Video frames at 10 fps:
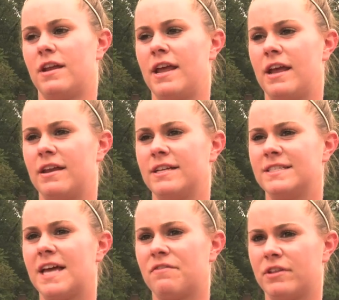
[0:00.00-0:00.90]
And
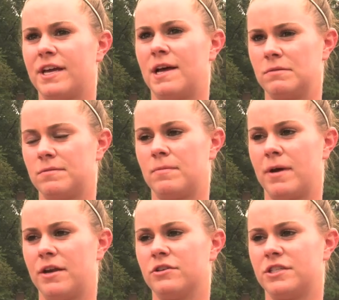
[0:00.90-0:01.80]
it's definitely helped me in
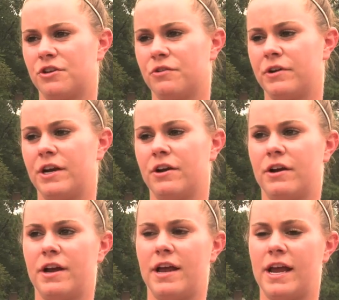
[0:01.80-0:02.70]
my nursing
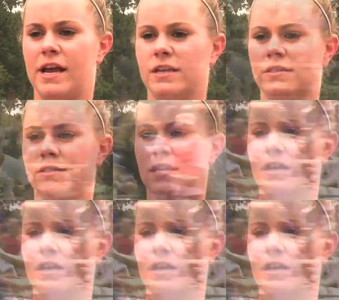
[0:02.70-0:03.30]
career and